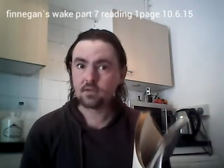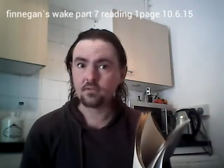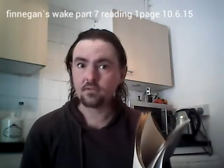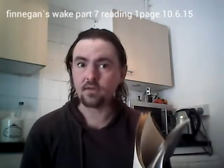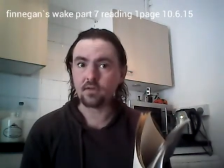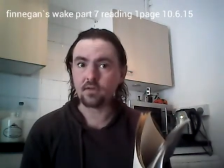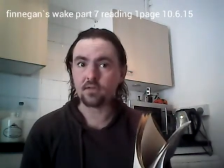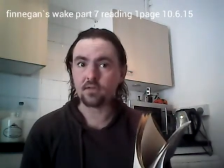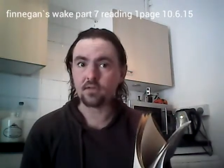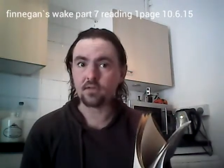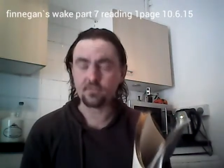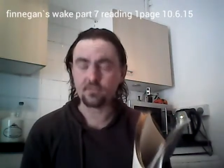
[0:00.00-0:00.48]

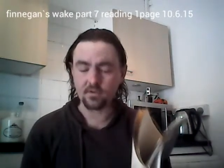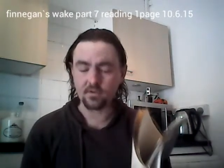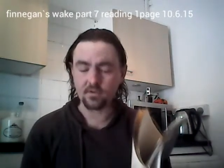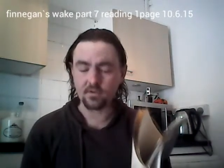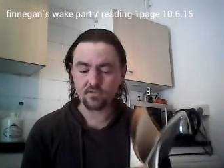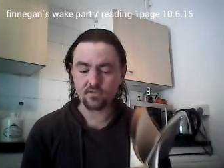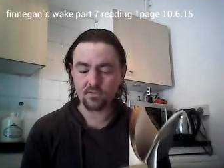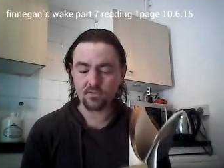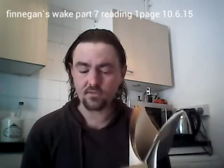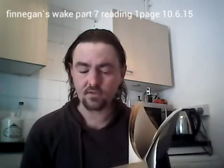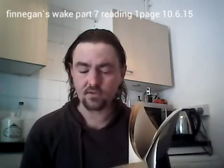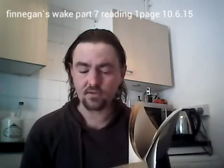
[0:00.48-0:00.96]

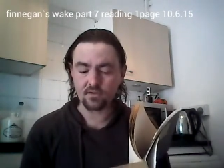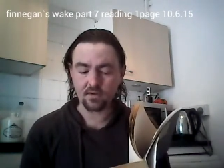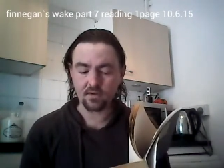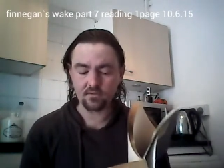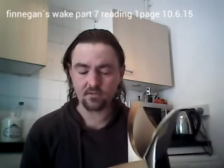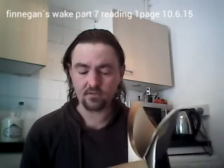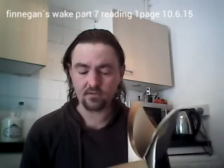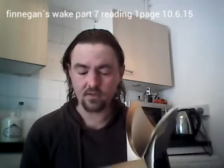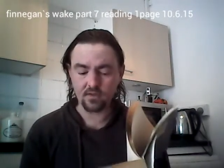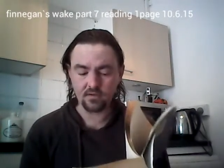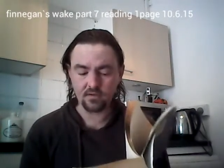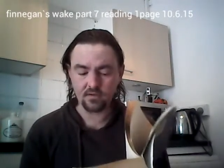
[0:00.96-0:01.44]
566
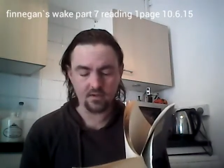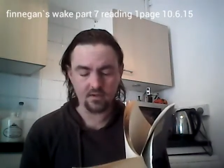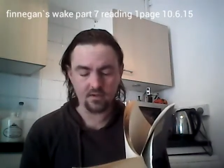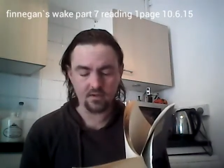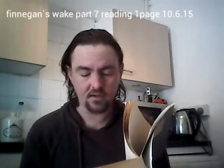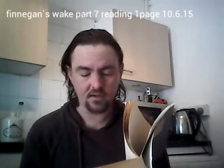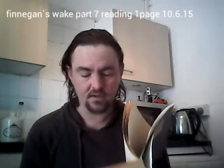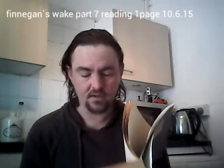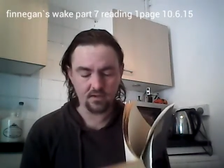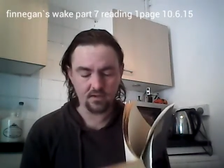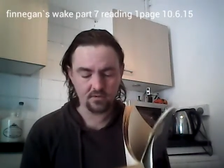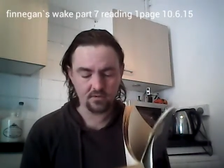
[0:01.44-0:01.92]

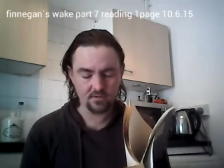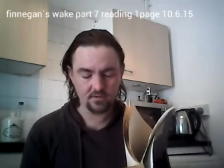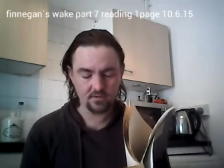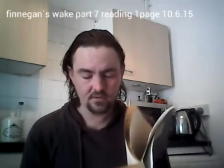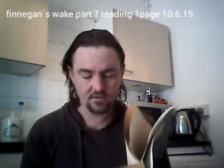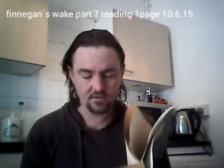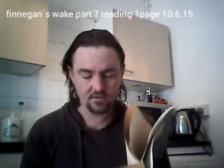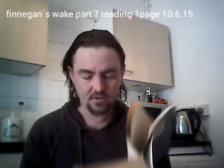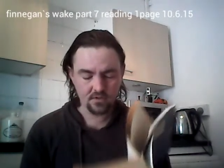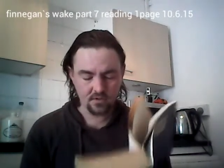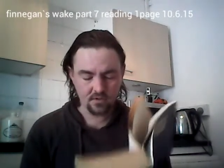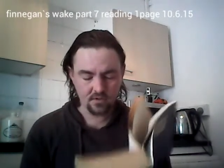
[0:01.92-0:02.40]
AD,
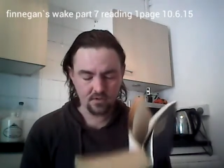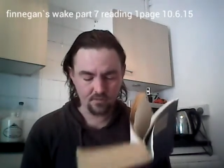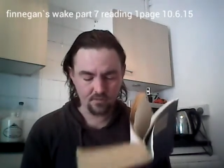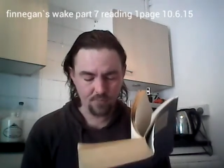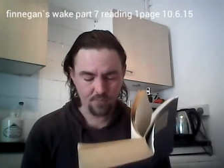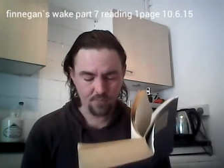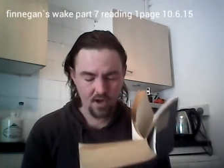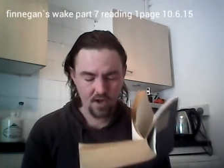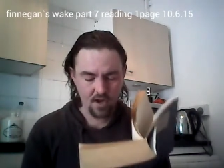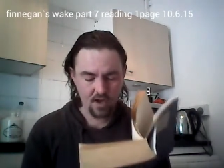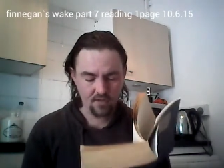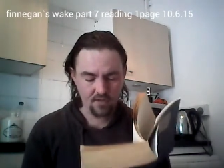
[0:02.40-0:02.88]
on
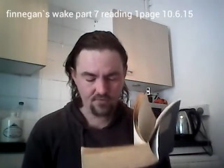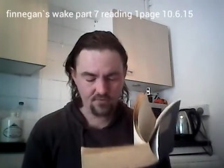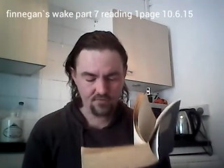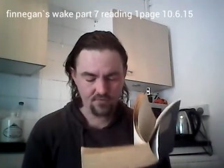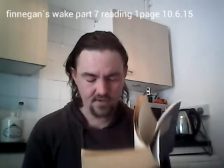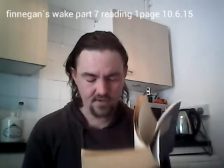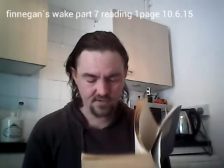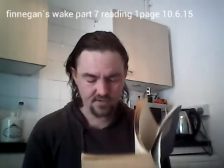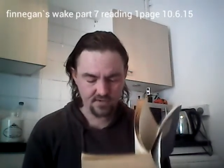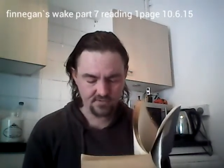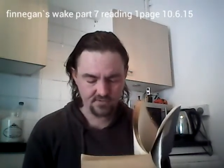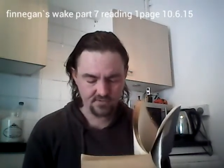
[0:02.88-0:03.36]

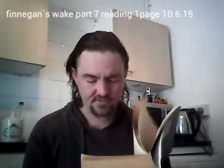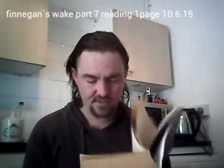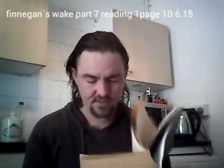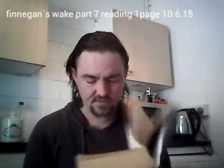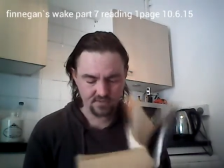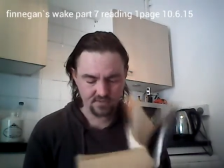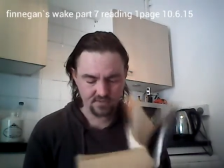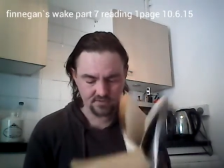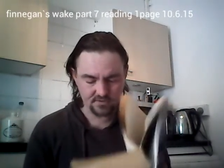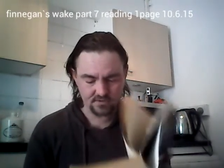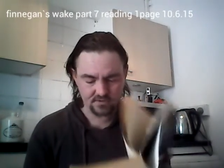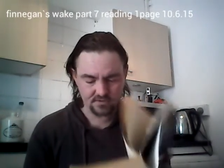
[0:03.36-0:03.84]
Balfire's night
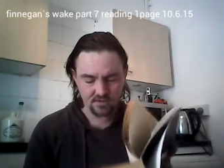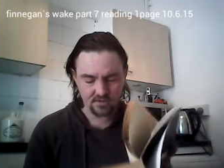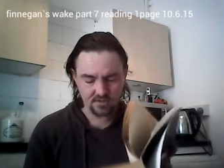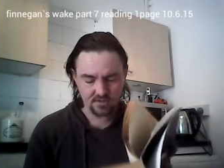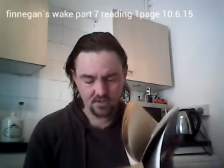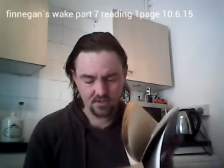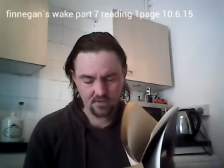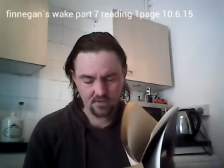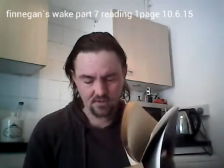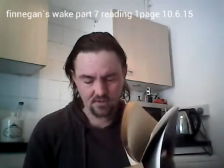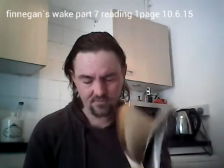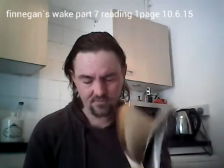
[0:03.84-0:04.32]

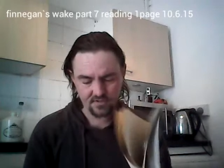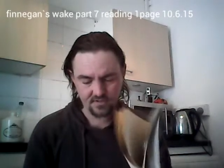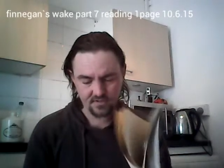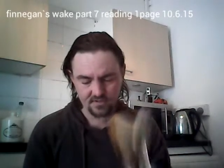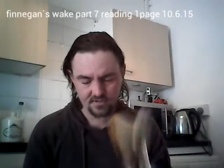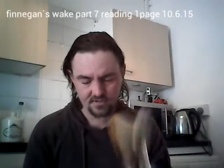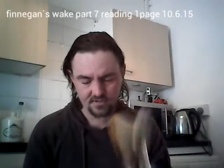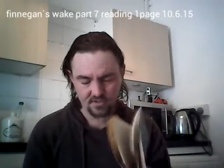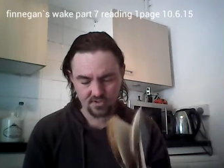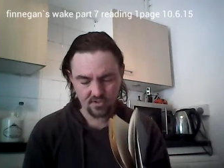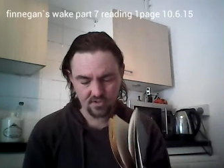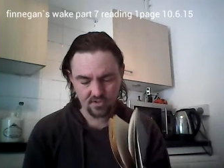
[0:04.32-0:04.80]
of this
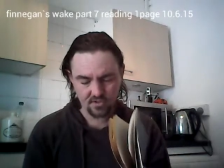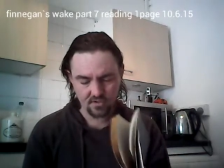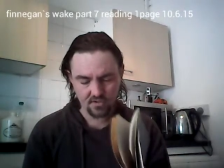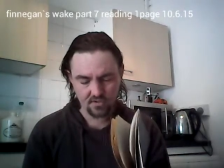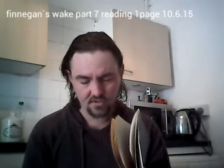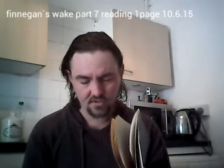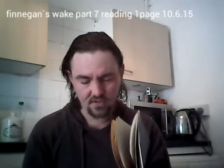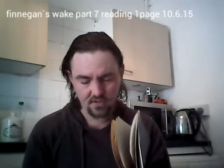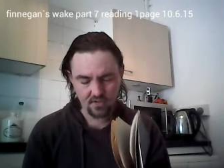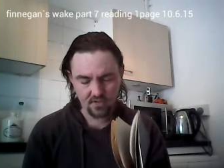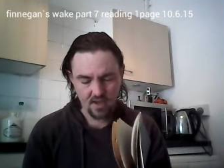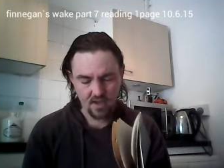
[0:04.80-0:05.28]
year
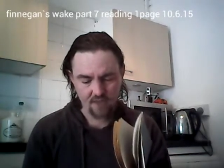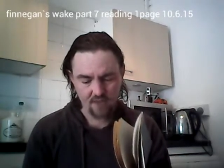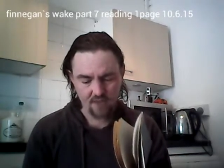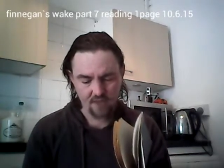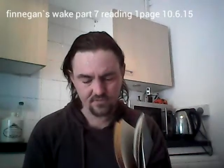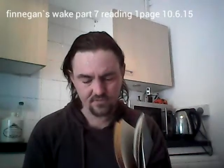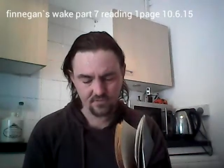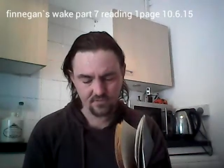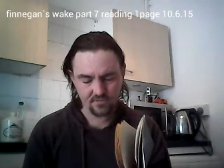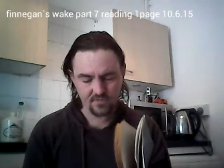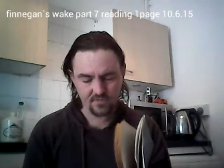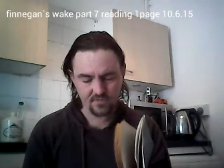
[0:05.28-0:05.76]

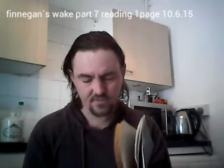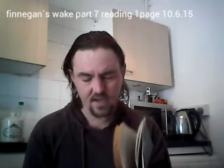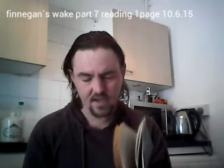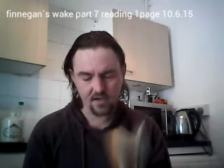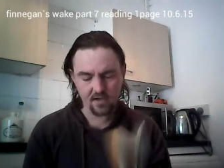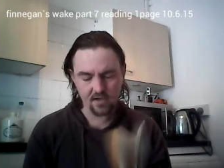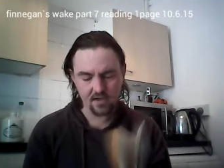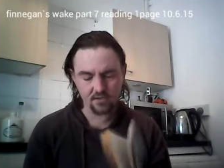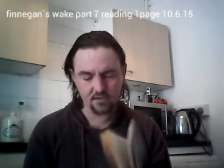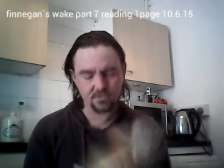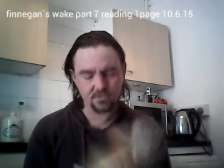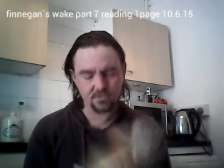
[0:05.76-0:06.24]
after
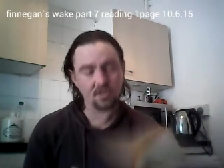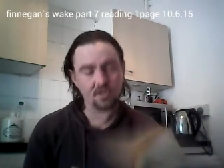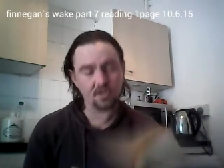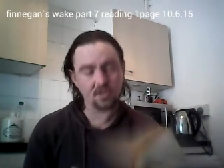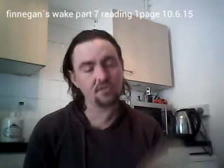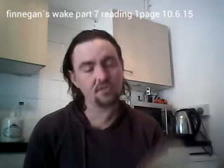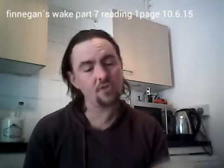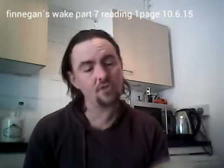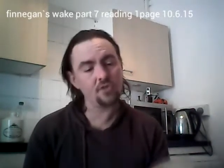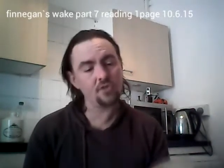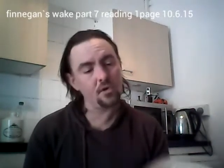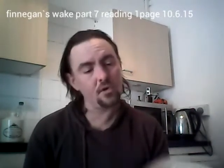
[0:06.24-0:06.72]
deluge, a
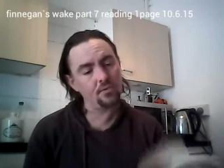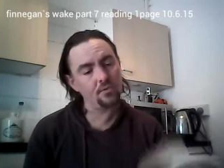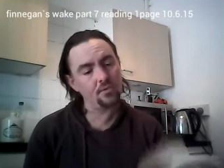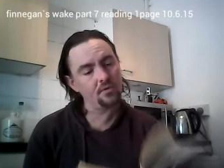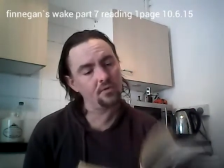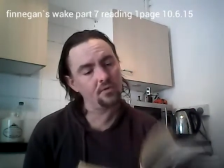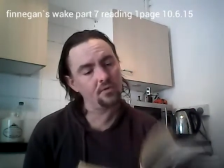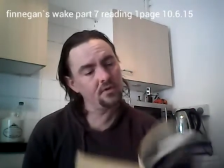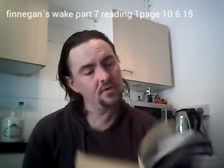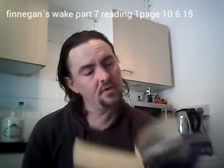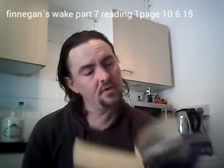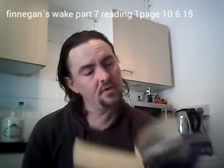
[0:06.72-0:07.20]

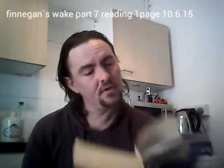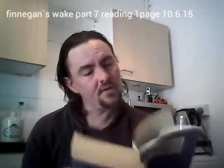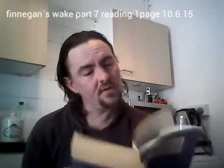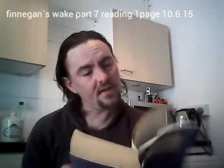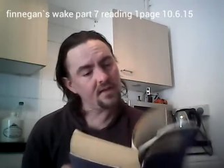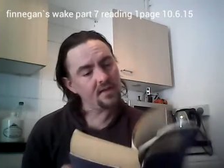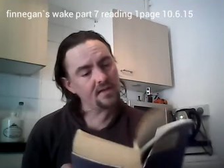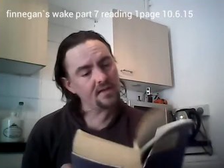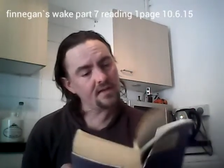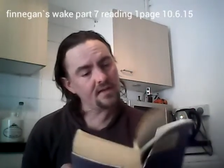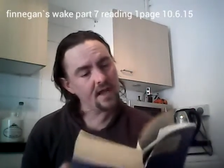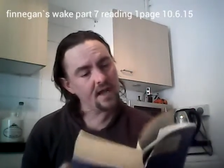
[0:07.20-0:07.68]
crone
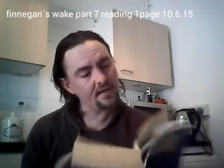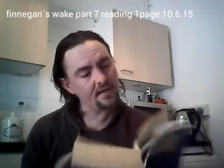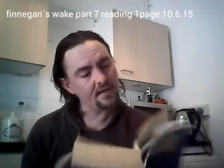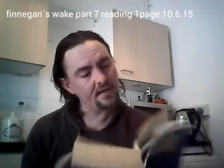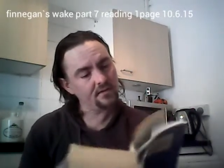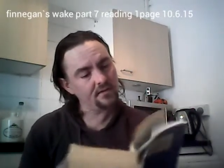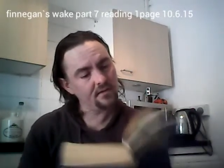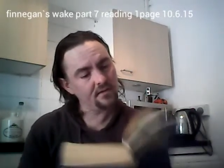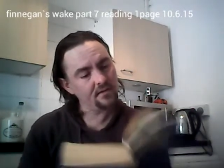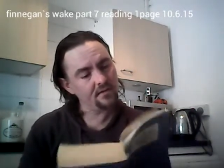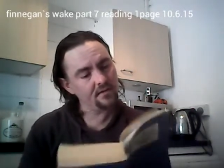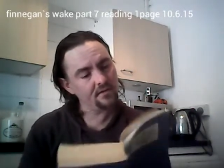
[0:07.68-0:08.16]
that
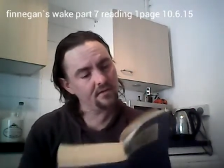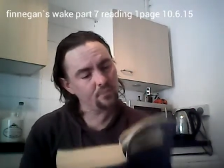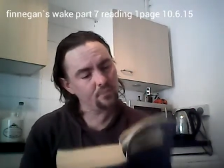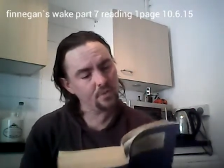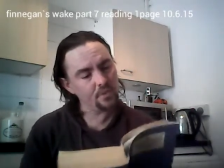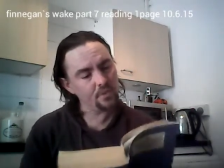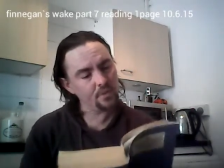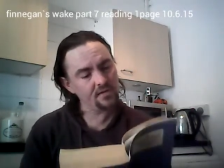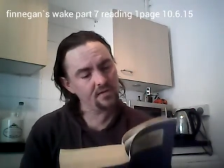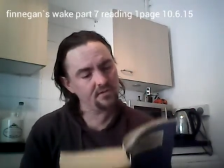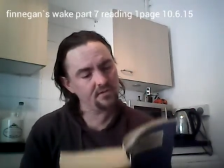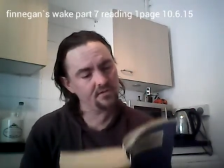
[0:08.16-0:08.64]
haddle and
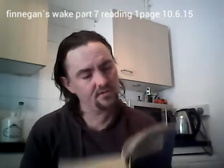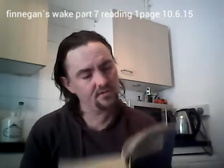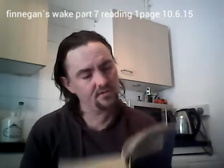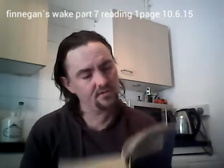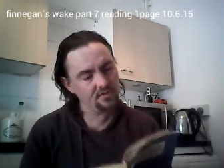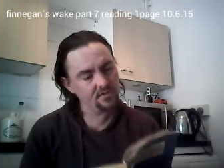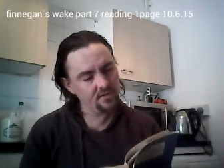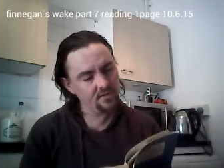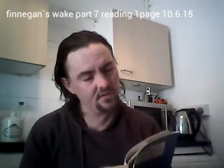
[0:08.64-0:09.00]
wicked